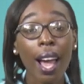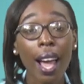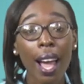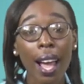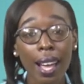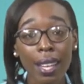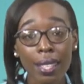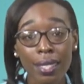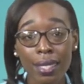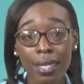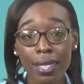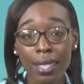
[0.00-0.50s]

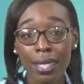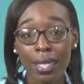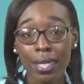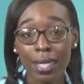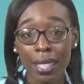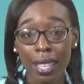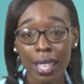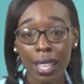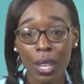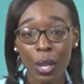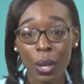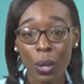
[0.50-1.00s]
As the
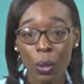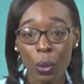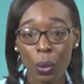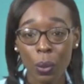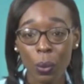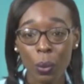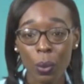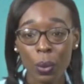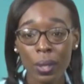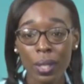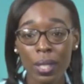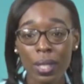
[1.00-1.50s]
saying
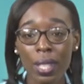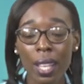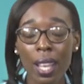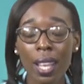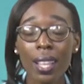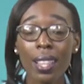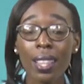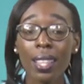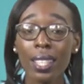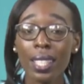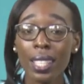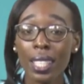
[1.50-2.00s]
goes,
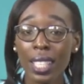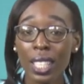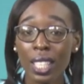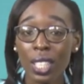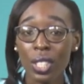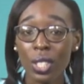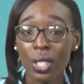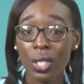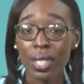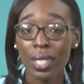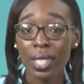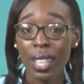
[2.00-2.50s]
the
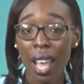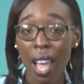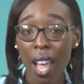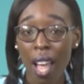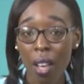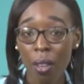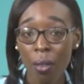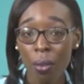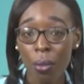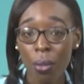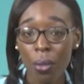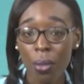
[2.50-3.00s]
nation's
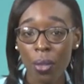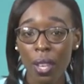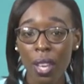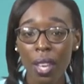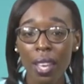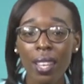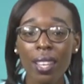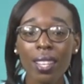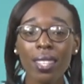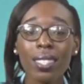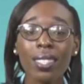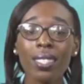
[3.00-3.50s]
health
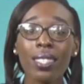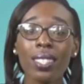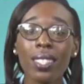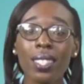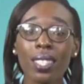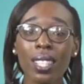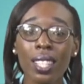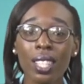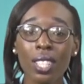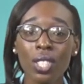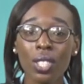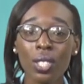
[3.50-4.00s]
is the
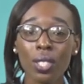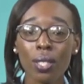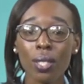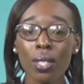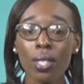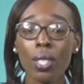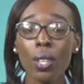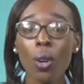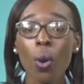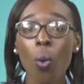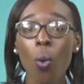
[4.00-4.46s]
nation's